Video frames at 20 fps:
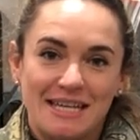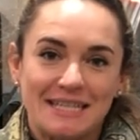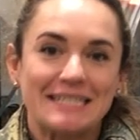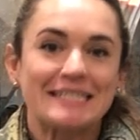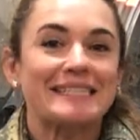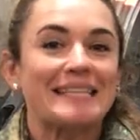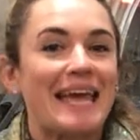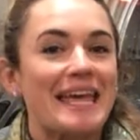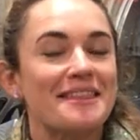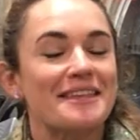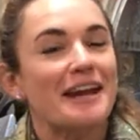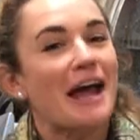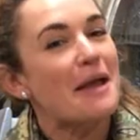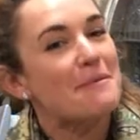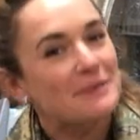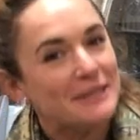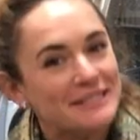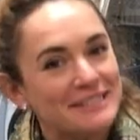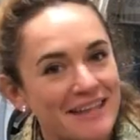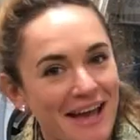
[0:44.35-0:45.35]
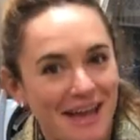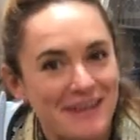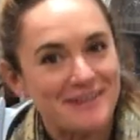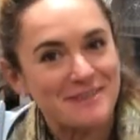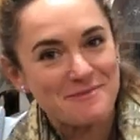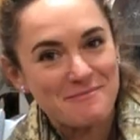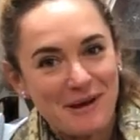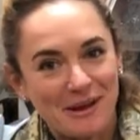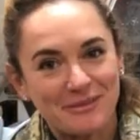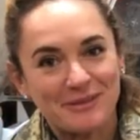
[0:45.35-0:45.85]
To say that I'm
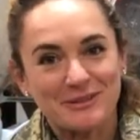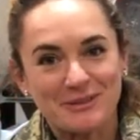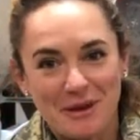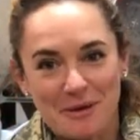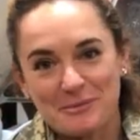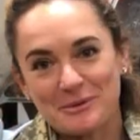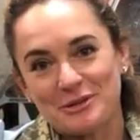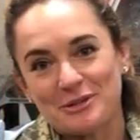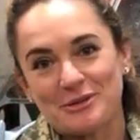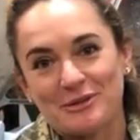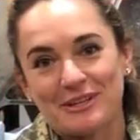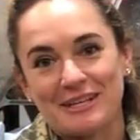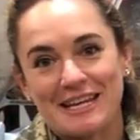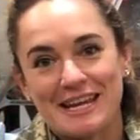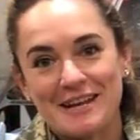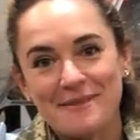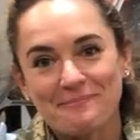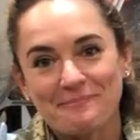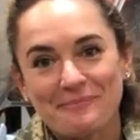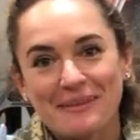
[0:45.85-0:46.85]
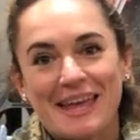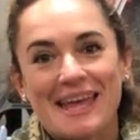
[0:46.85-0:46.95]
excited about this opportunity